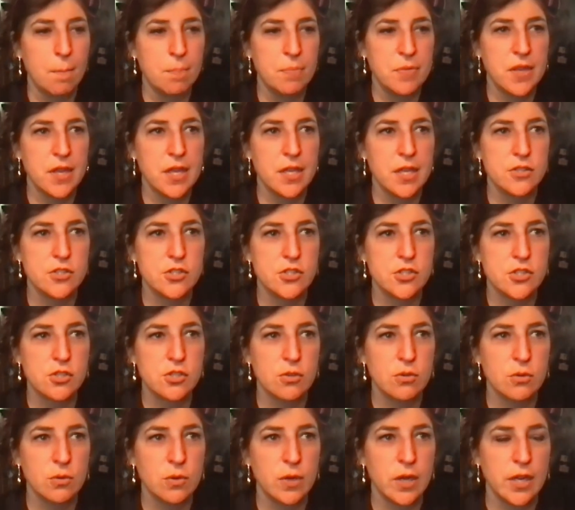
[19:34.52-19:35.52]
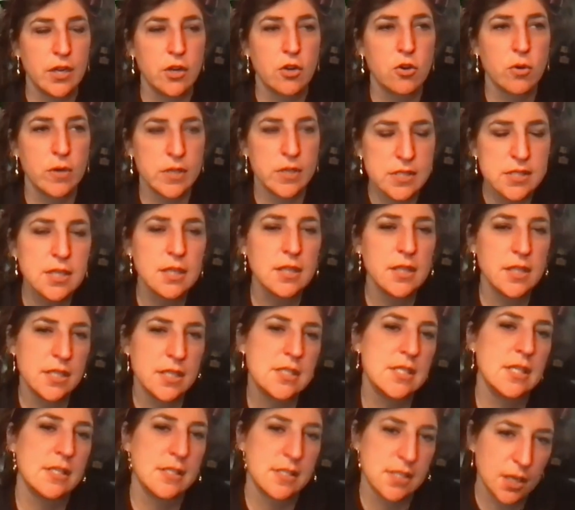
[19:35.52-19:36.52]
is to increasingly
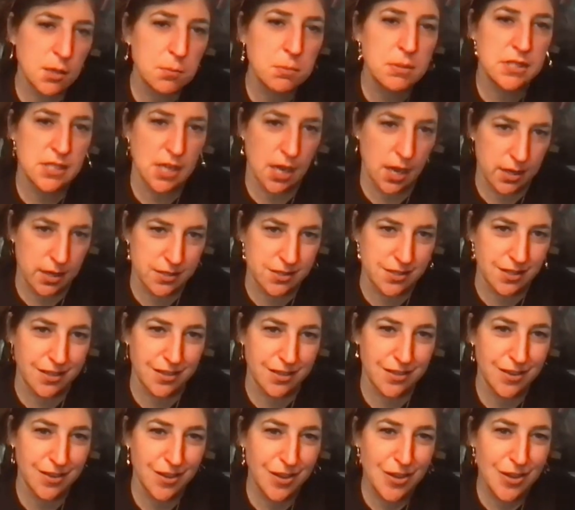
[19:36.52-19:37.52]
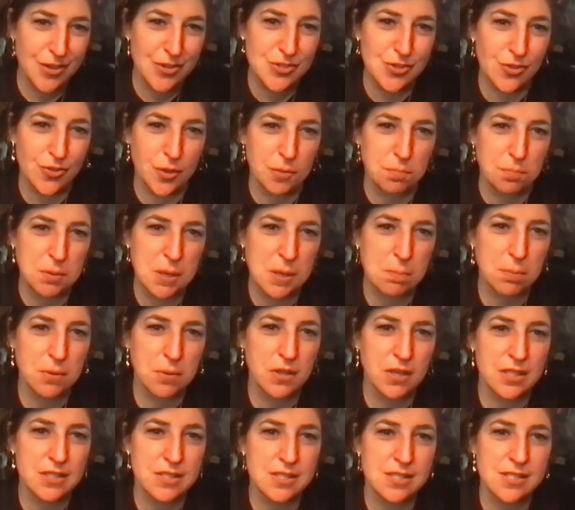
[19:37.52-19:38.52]
destigmatize it so that
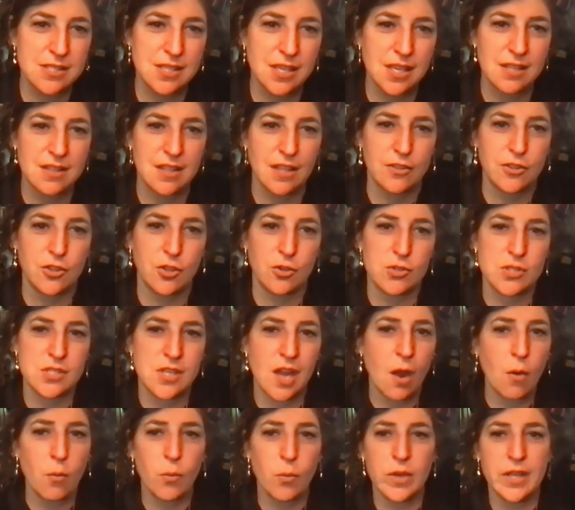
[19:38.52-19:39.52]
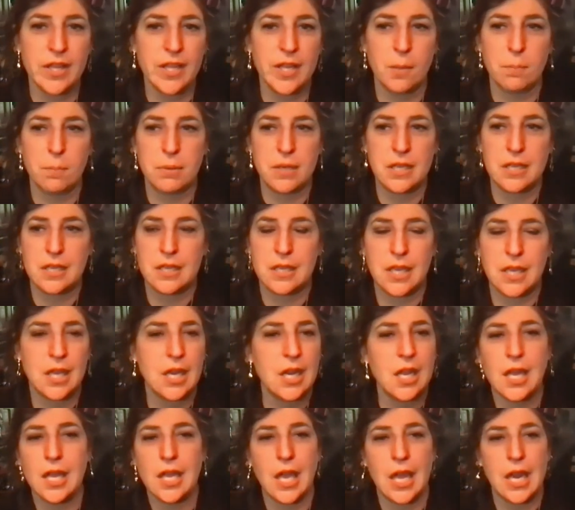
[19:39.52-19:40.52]
people can see that there's not really a
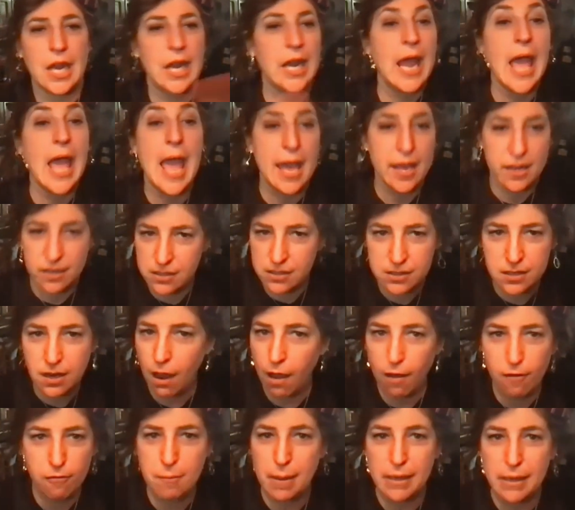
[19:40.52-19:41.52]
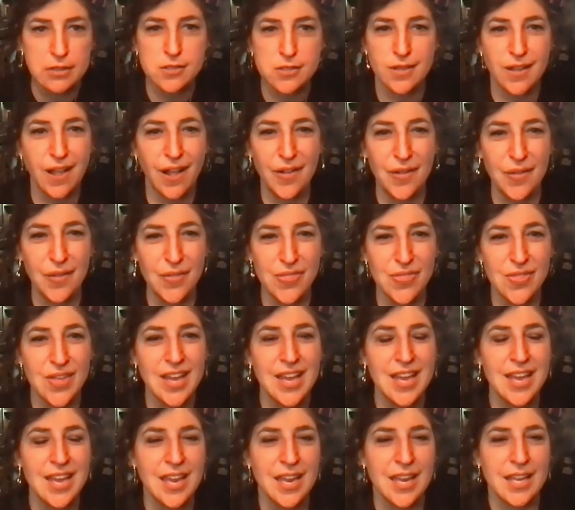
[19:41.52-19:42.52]
beginning and an end of mental health.
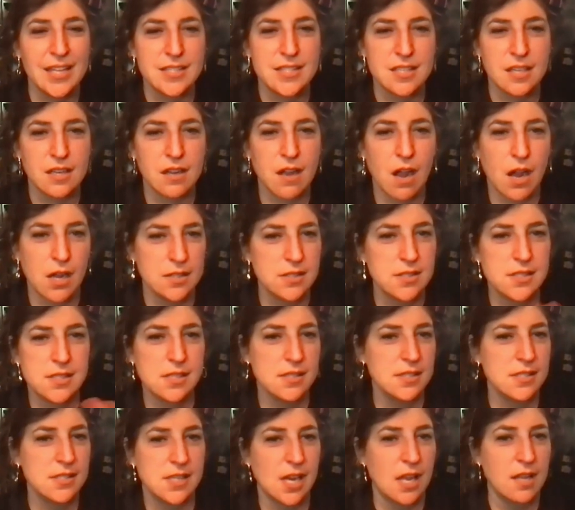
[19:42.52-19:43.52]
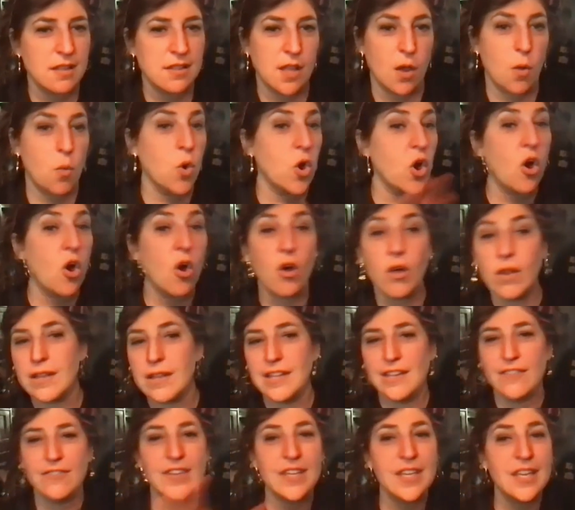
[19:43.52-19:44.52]
It's a constant state that we're all
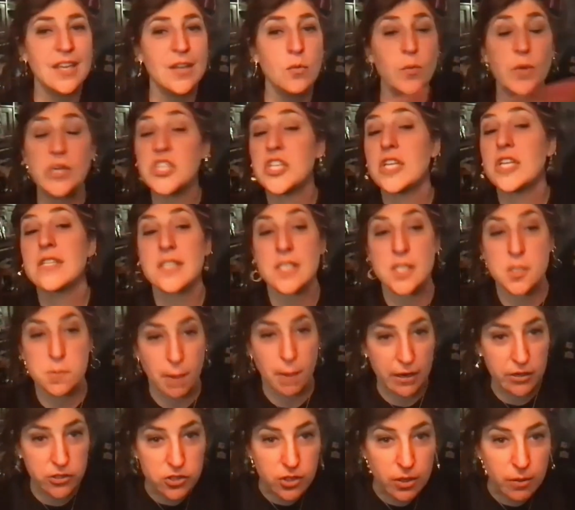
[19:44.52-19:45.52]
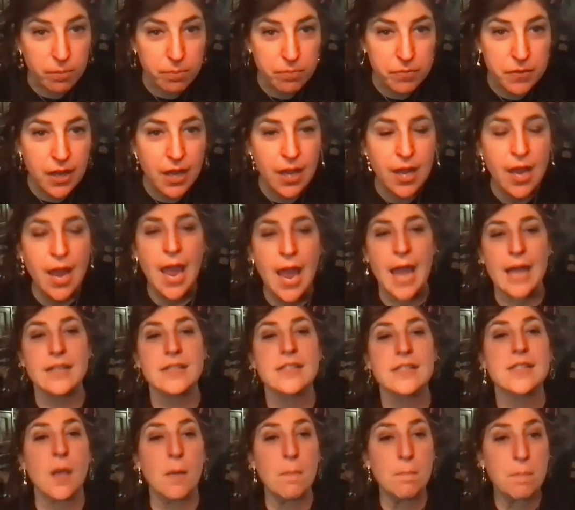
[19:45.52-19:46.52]
living in, which is a spectrum.
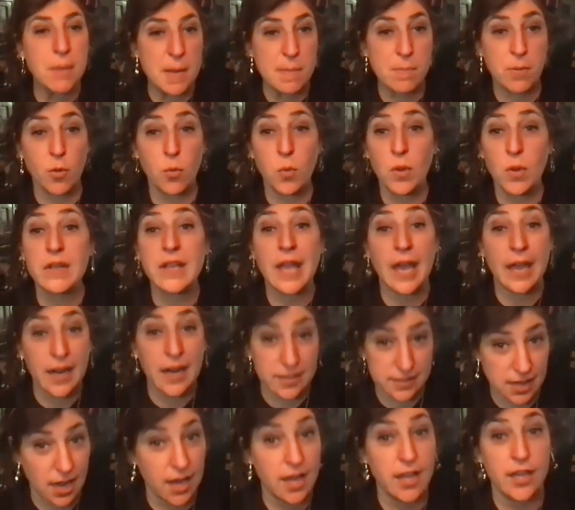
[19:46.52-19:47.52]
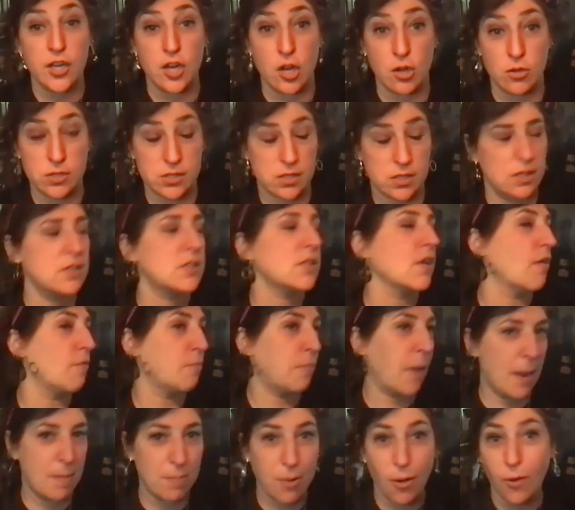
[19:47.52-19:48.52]
And some people will get a diagnosis of
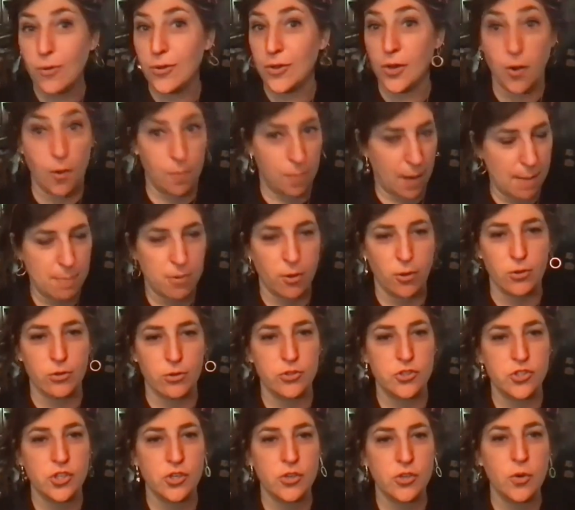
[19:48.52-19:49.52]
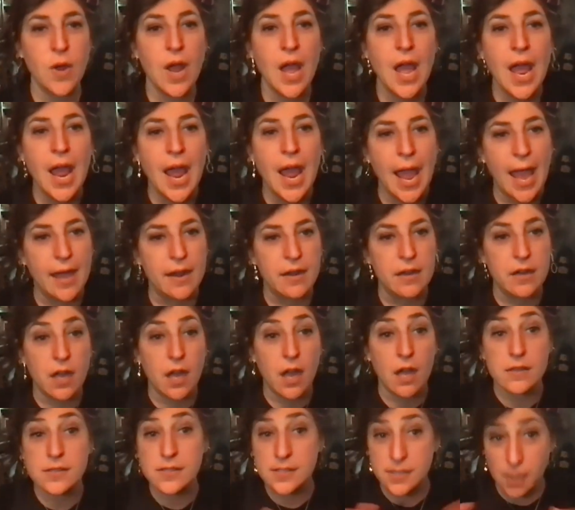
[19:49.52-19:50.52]
bipolar or bipolar two, and
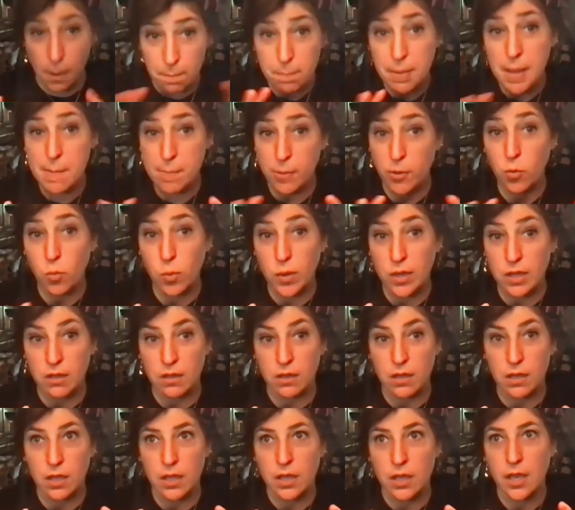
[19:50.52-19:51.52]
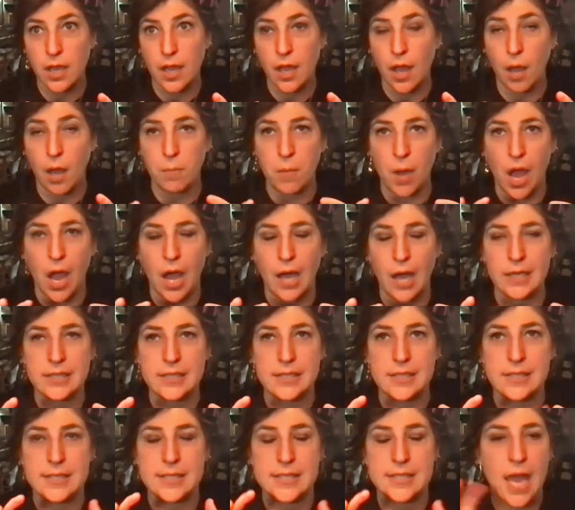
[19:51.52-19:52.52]
some people will
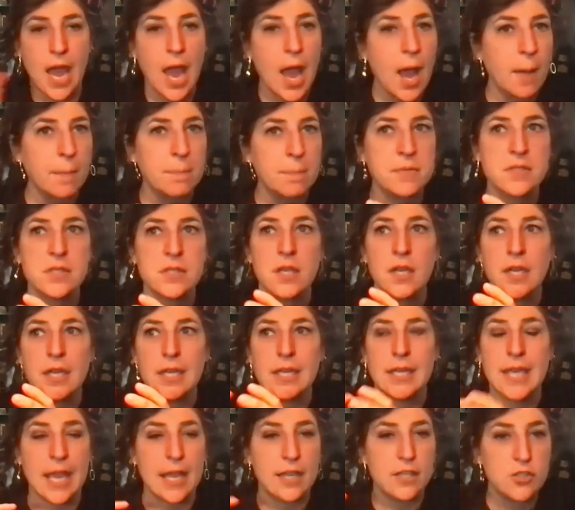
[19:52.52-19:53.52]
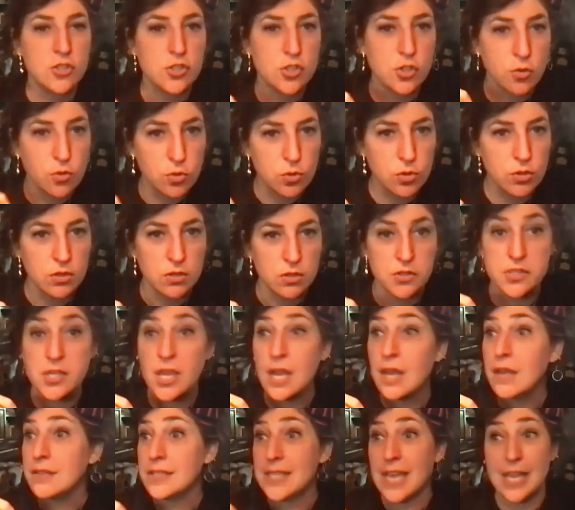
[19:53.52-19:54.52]
adapt, gain tools,
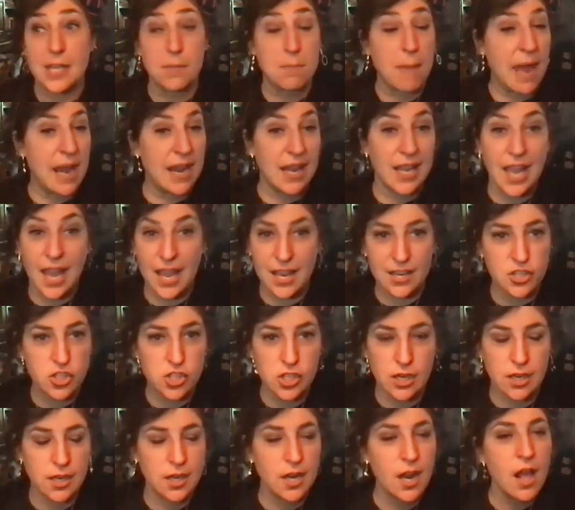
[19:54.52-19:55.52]
take medication.